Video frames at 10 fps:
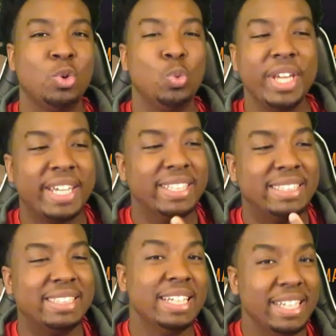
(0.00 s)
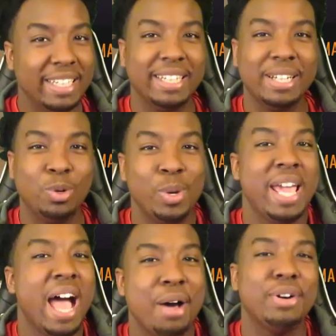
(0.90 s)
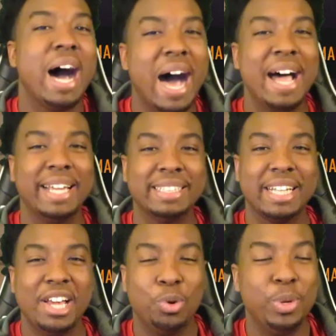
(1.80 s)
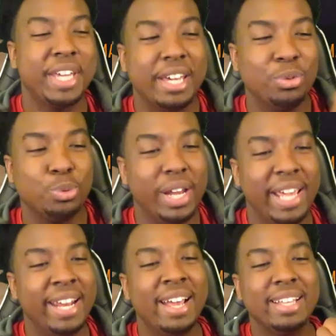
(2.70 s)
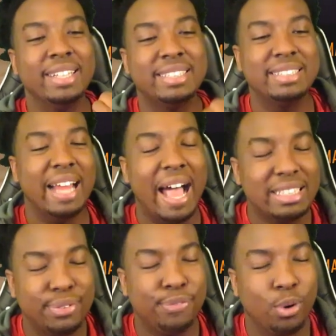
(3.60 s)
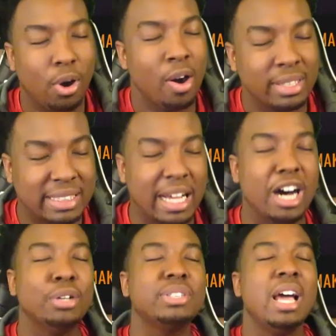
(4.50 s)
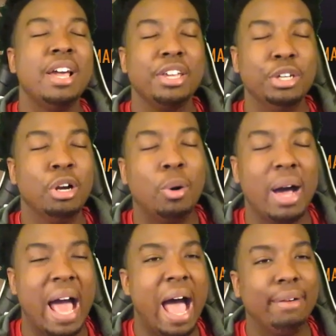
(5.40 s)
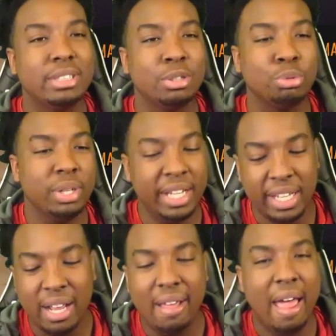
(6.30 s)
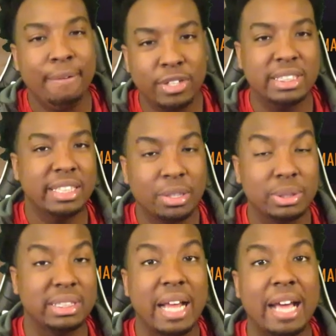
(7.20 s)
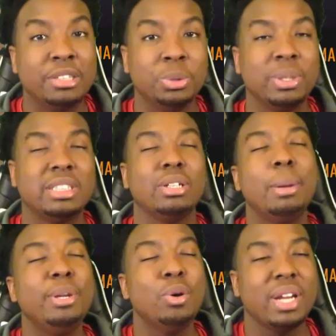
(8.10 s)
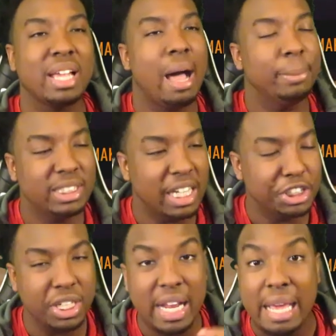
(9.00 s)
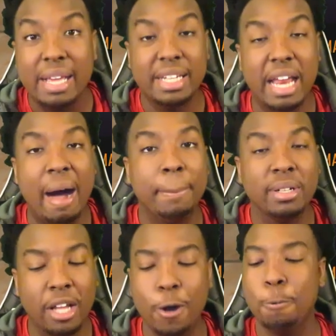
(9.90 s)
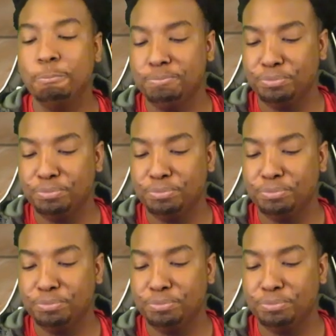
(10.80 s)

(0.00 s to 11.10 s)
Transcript: we can see, we have eyes, we can read the stats for ourselves. You don't have to read every single stat to us. So let me know in the comment section down below.